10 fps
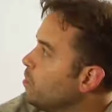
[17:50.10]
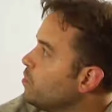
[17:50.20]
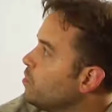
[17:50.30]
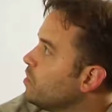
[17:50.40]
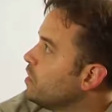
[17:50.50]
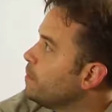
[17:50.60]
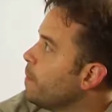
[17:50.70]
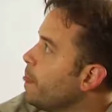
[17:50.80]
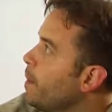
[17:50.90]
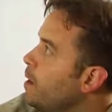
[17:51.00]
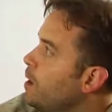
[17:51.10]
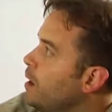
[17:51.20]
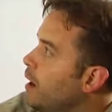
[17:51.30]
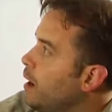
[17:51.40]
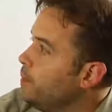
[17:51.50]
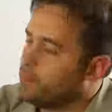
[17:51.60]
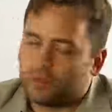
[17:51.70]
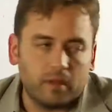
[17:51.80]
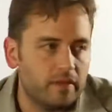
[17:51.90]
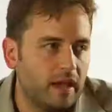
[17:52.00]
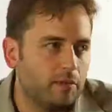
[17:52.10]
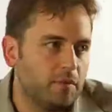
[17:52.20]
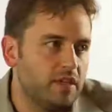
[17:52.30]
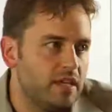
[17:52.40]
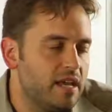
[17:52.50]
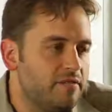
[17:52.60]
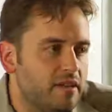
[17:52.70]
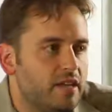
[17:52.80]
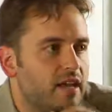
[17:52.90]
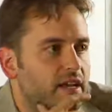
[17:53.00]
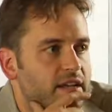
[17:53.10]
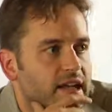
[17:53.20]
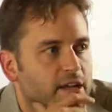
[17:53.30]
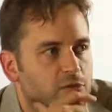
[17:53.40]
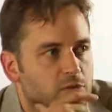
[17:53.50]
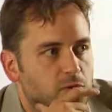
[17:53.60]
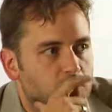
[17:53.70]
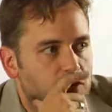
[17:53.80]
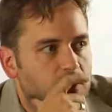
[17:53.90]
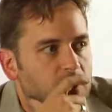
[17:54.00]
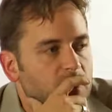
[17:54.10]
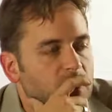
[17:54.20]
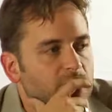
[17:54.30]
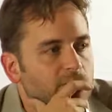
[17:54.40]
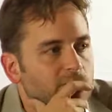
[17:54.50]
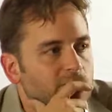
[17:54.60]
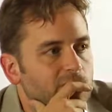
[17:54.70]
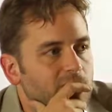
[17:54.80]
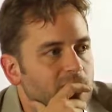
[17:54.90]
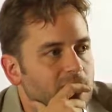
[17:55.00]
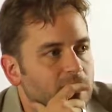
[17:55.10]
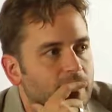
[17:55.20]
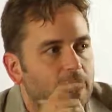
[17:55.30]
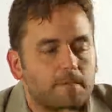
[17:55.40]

Let's see. That would be EAV entity attributes. Okay?